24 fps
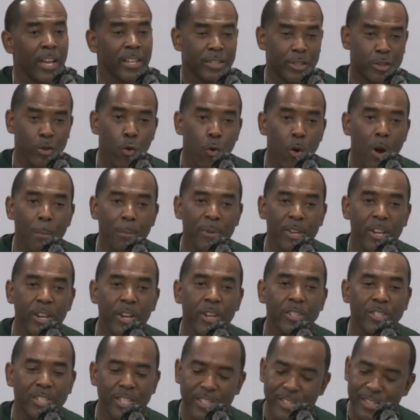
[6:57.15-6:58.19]
So I'm
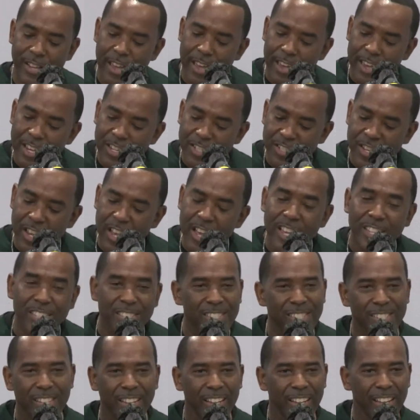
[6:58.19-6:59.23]
here today
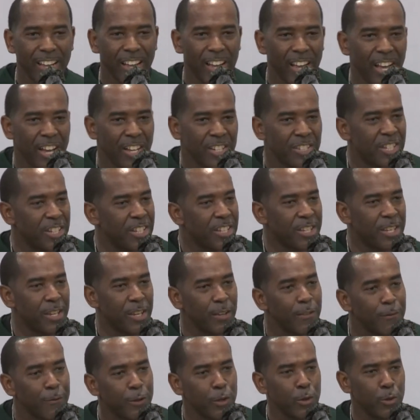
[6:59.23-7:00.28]
just to
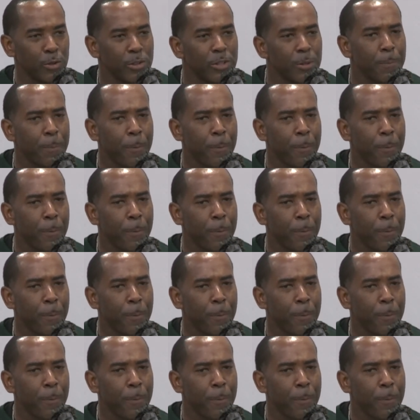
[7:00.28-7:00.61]
give you the